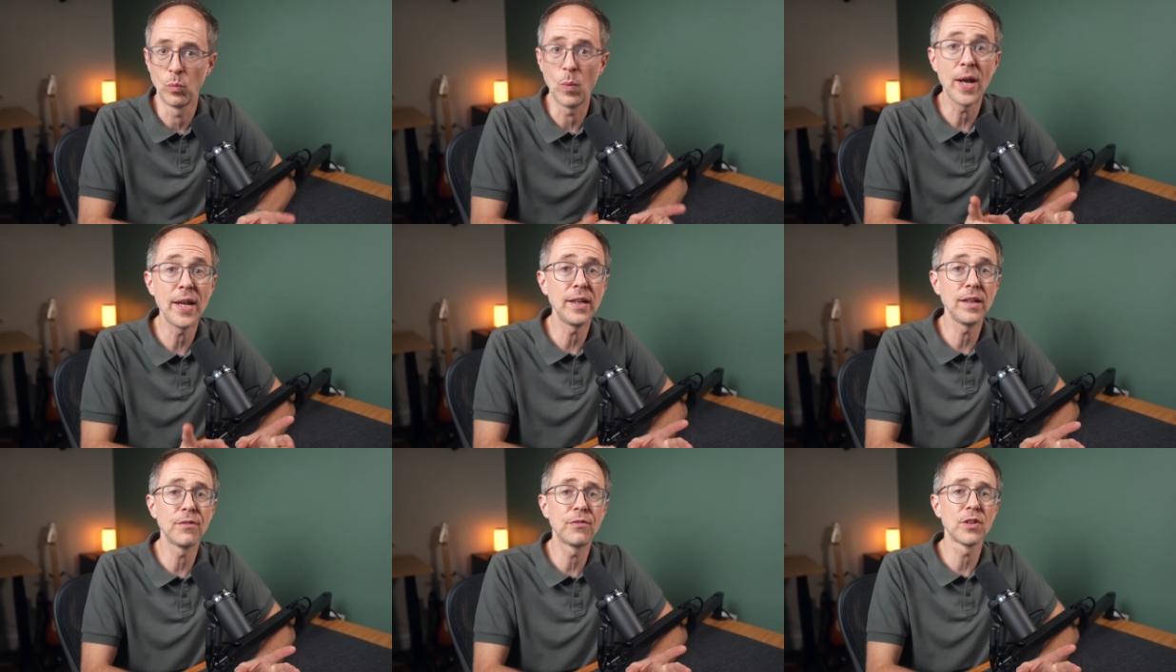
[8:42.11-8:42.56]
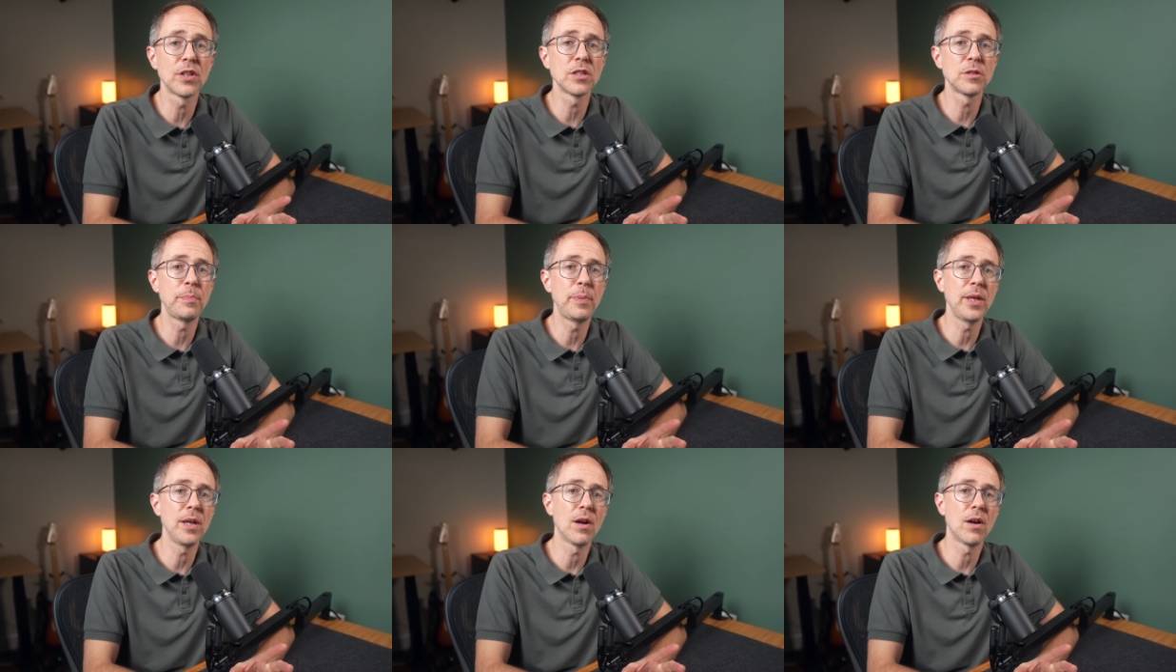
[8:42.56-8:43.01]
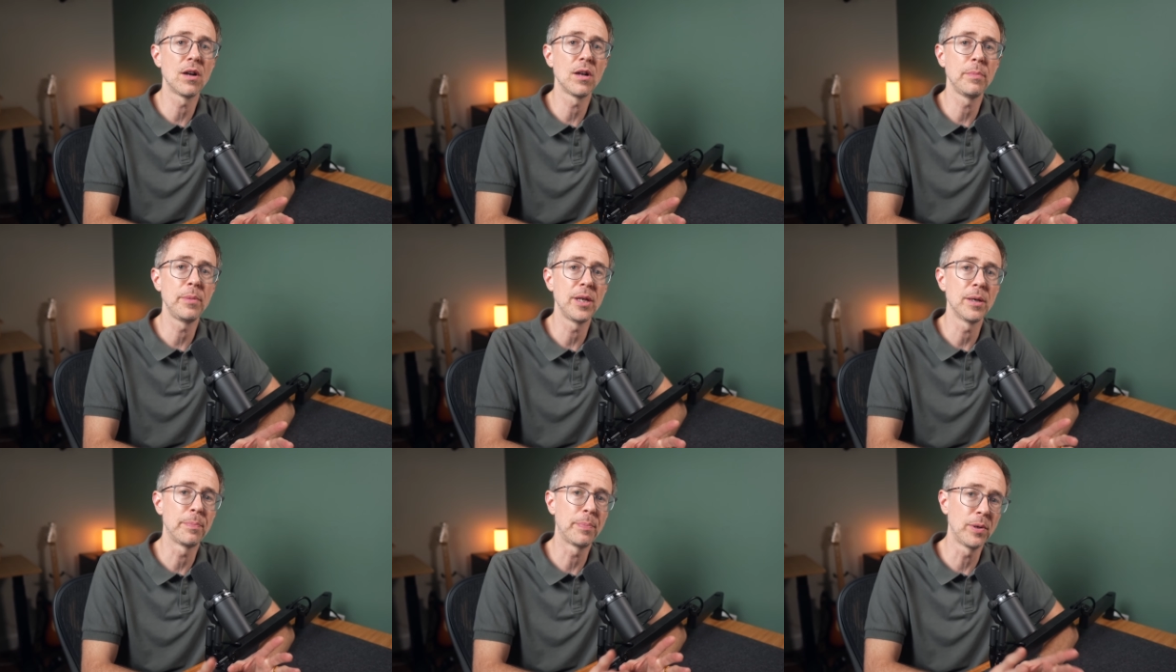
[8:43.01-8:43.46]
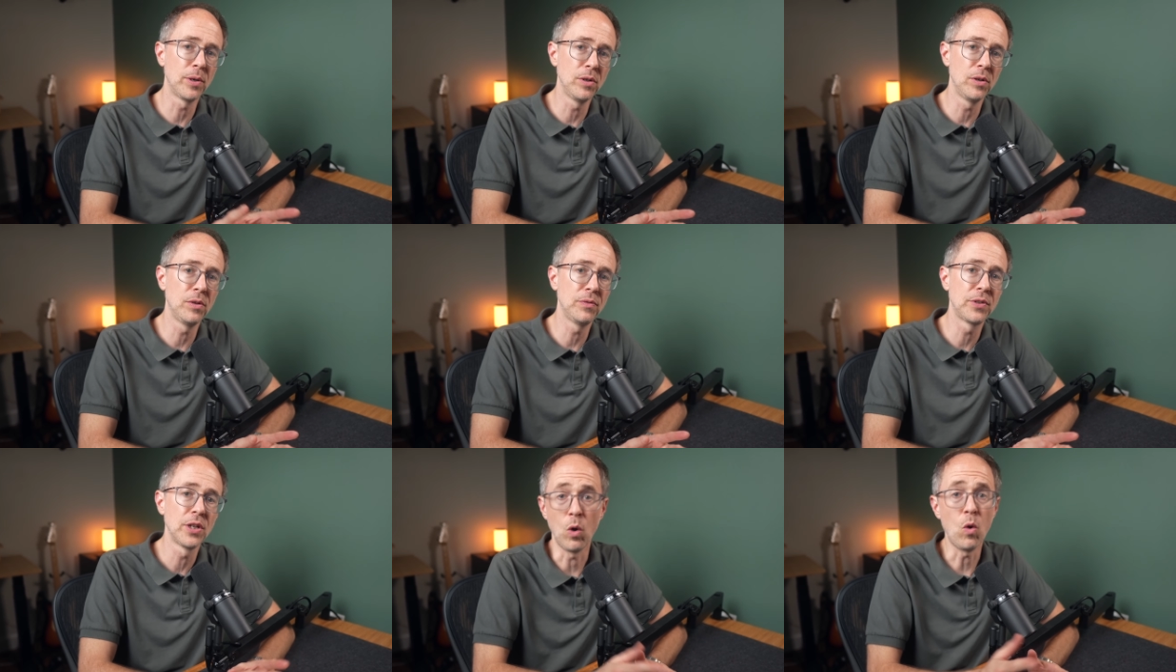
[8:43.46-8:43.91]
waiting for this PR to be
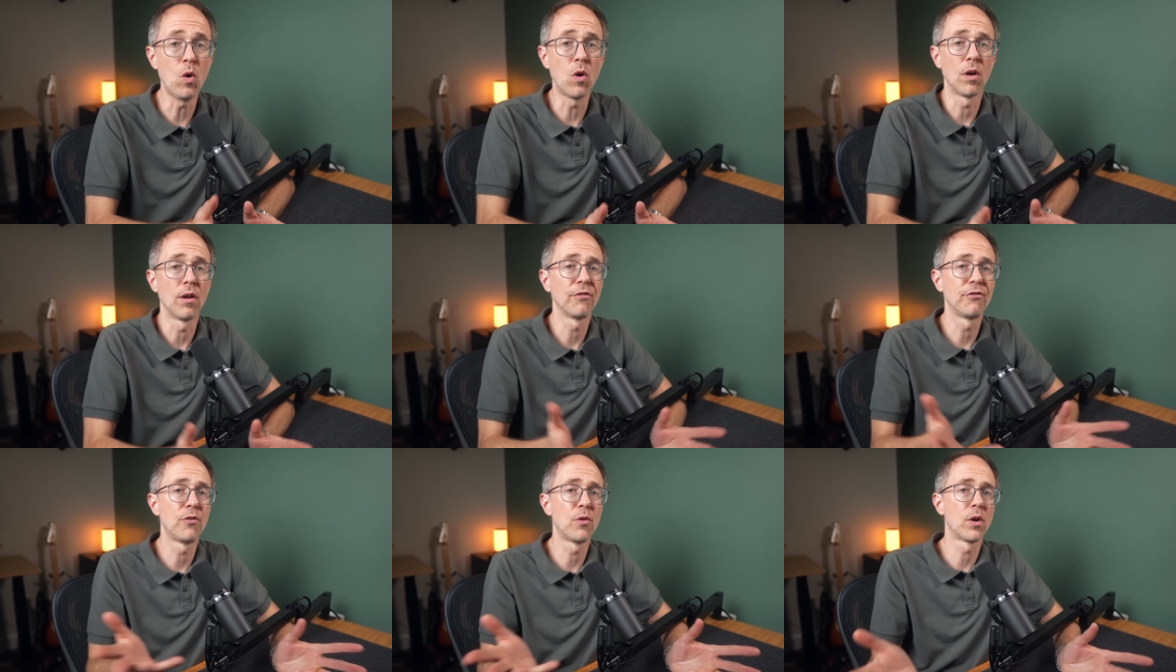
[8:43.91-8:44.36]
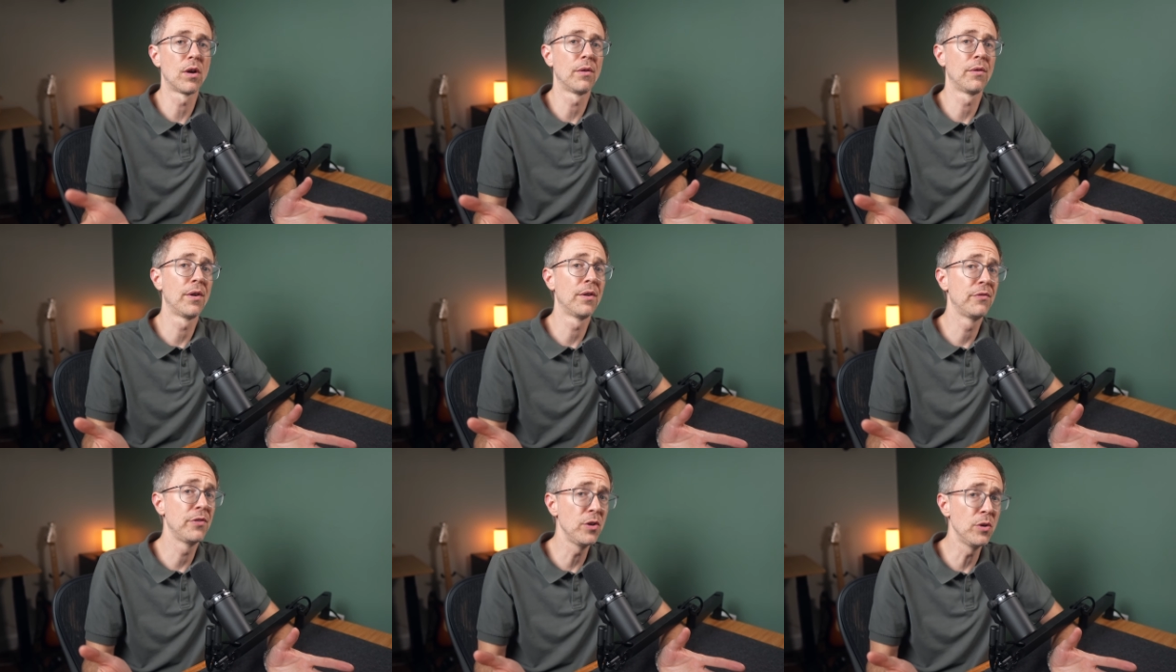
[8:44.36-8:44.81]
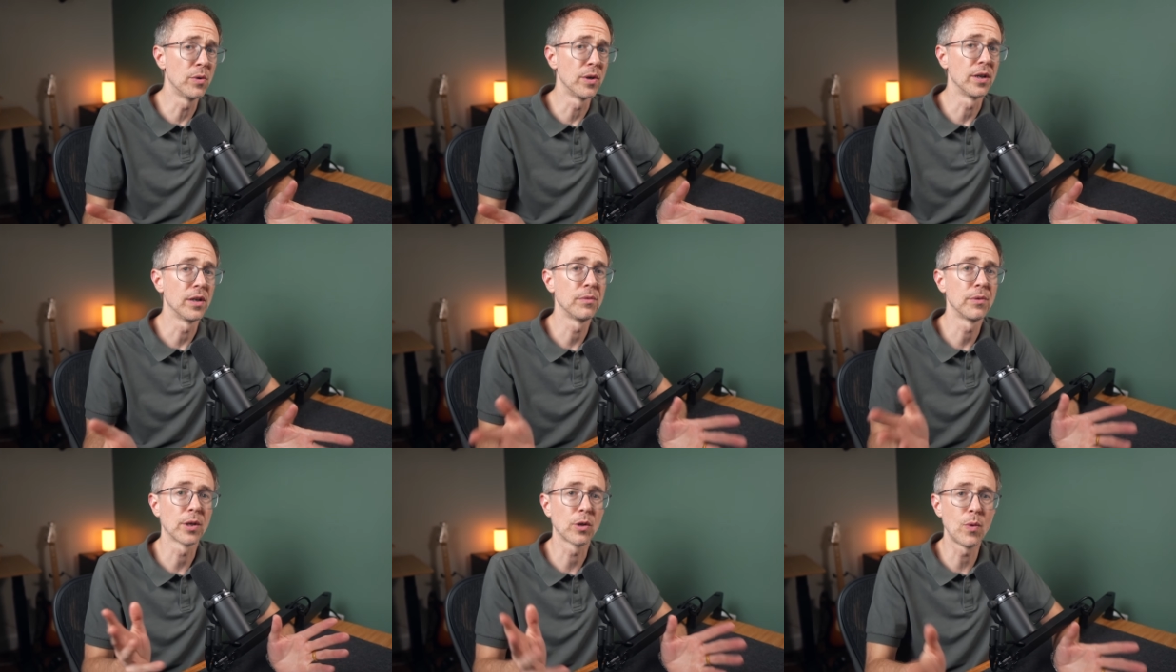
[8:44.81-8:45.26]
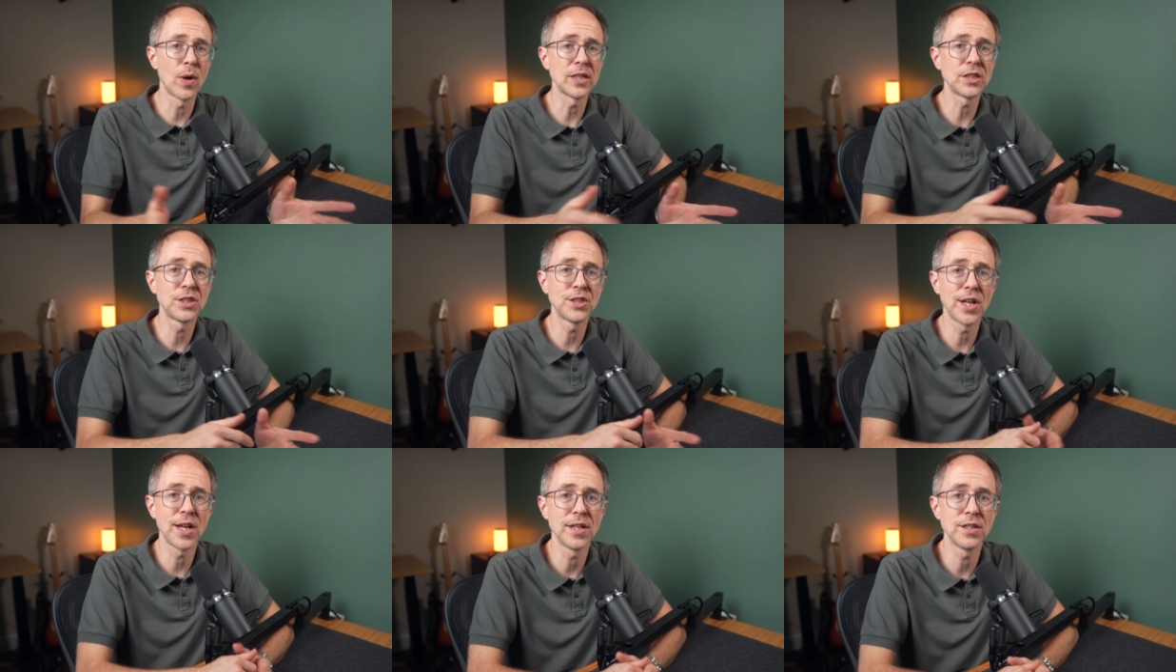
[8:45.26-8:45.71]
approved or for a reviewer to
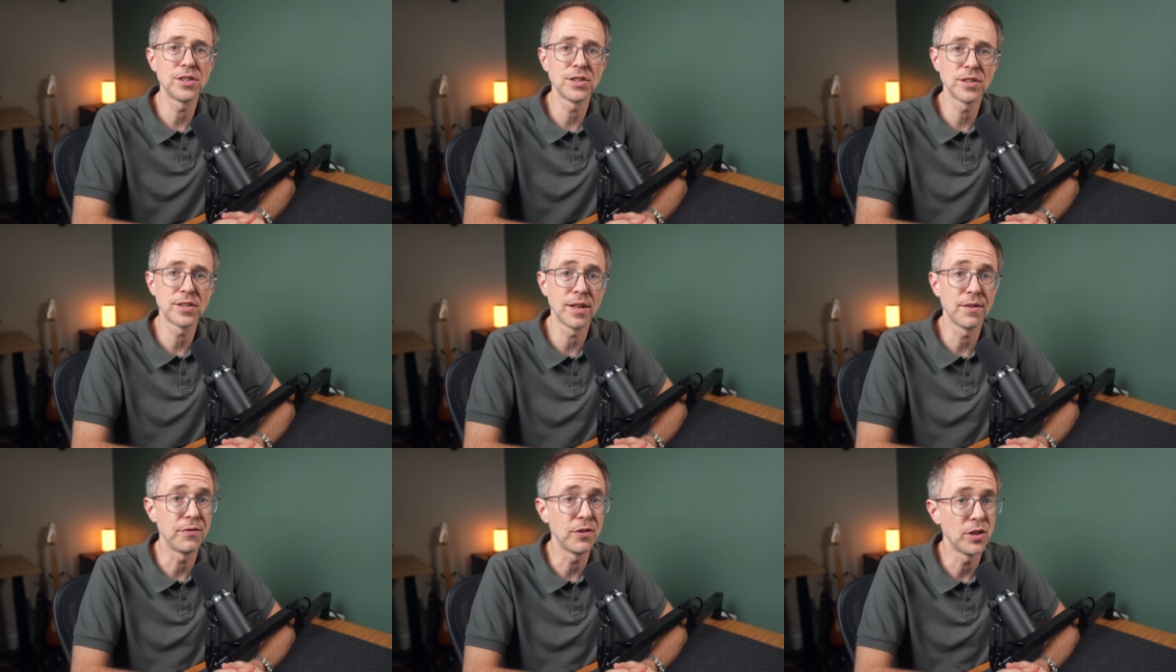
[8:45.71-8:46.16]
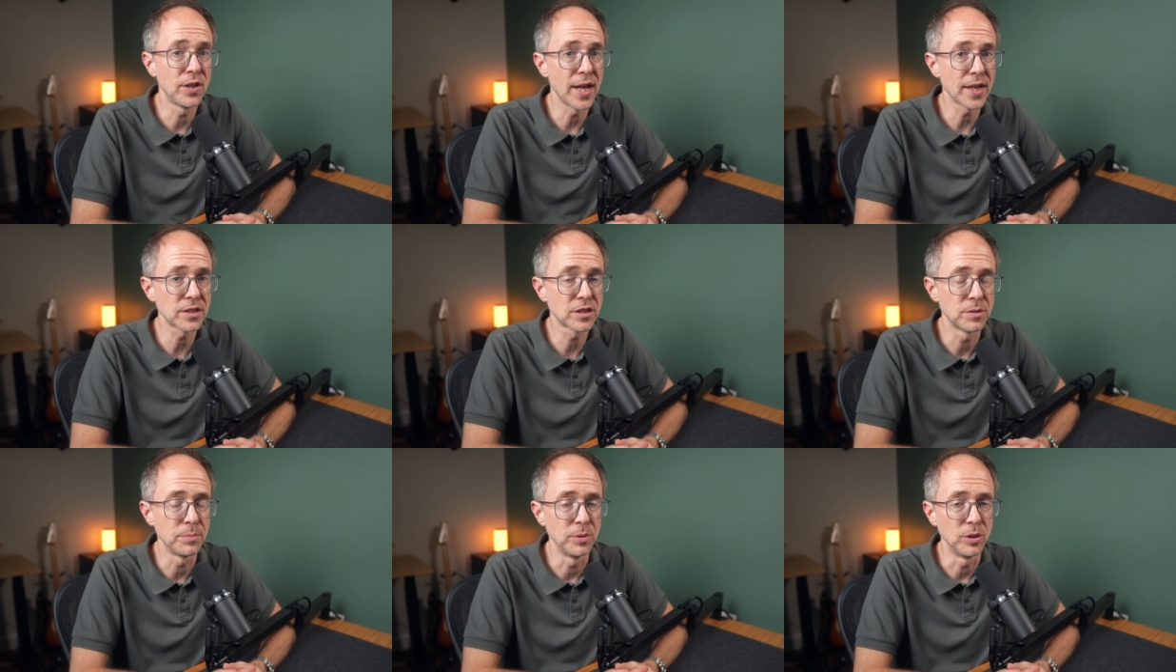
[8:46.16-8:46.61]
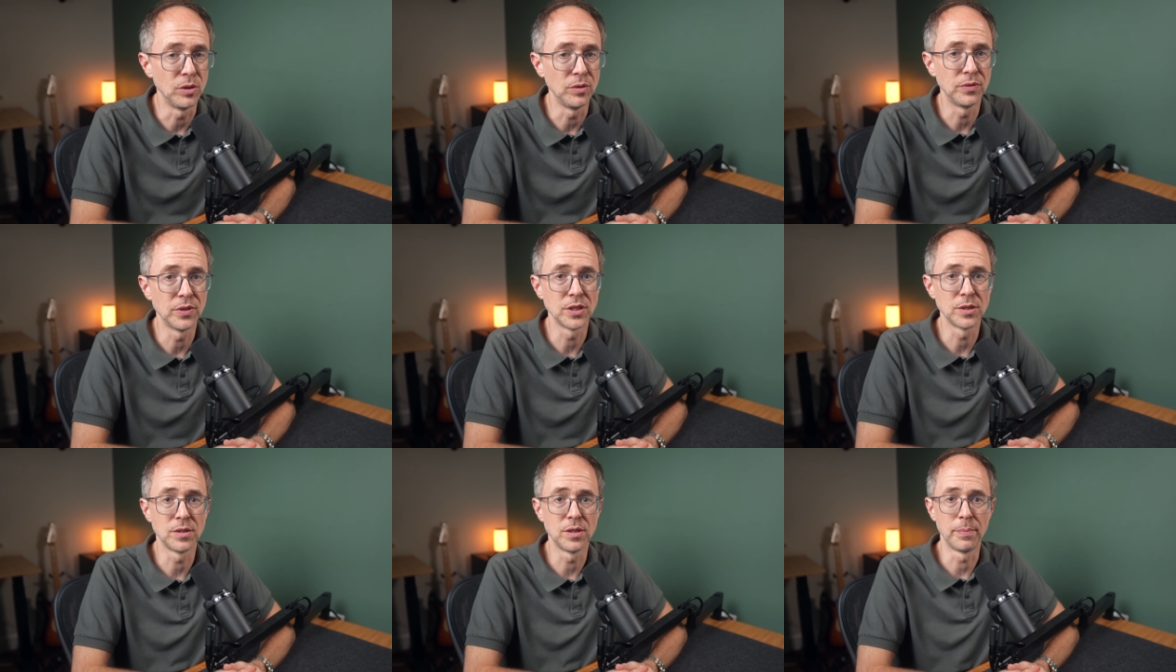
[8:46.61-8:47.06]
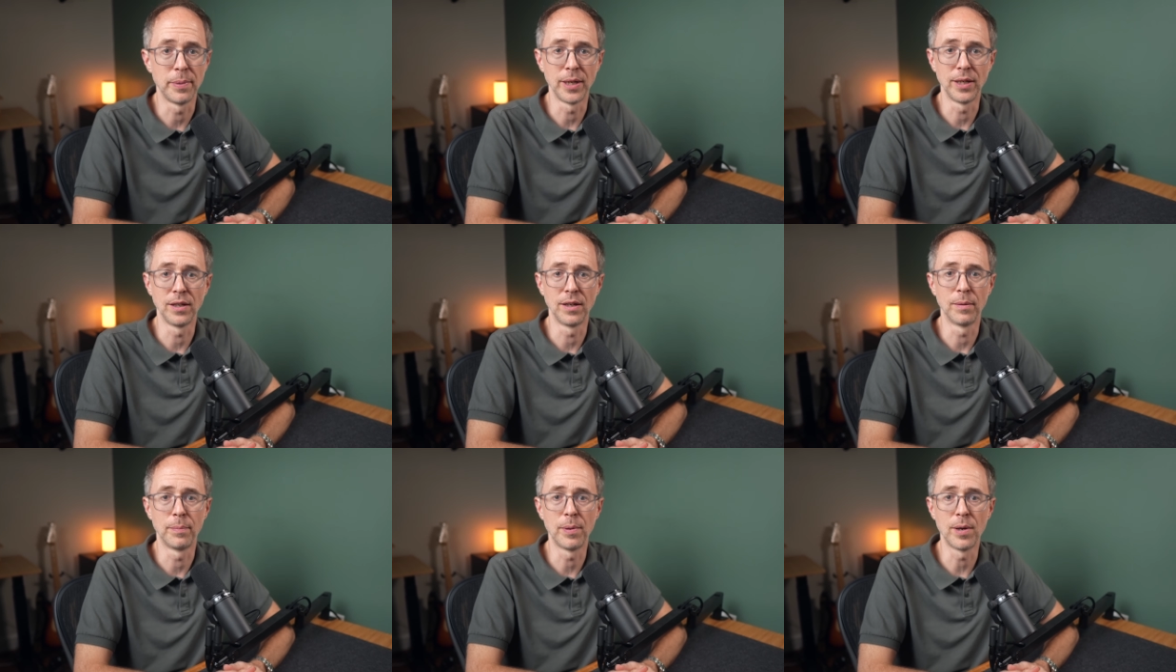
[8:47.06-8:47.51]
request changes if your next move is
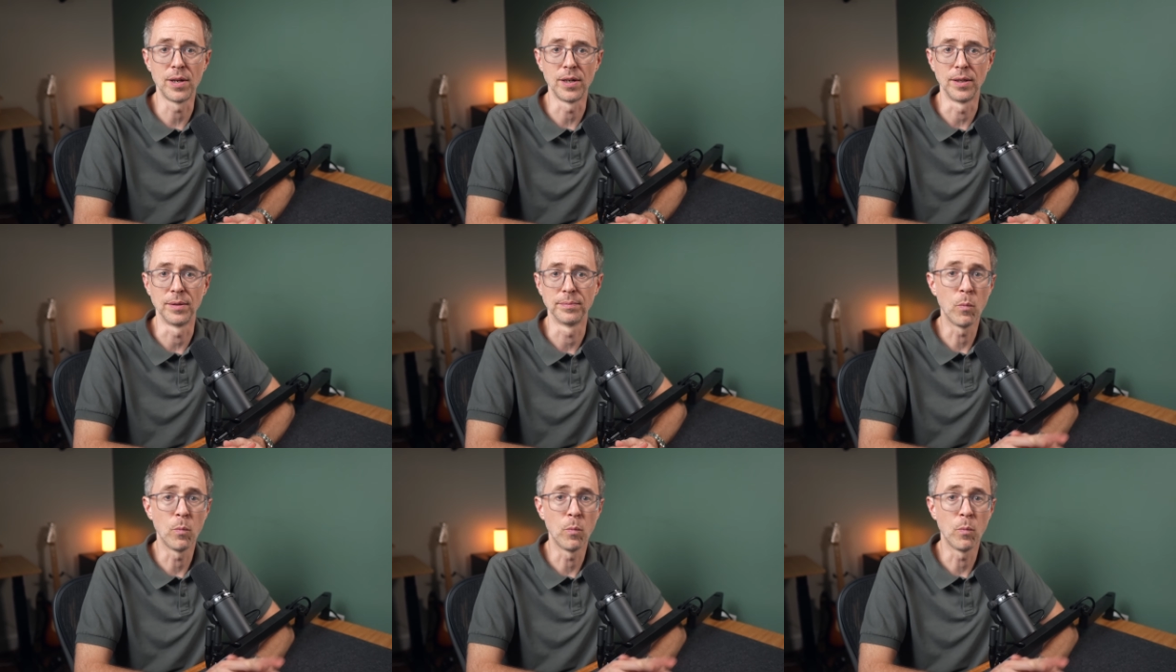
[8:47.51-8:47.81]
dependent upon it.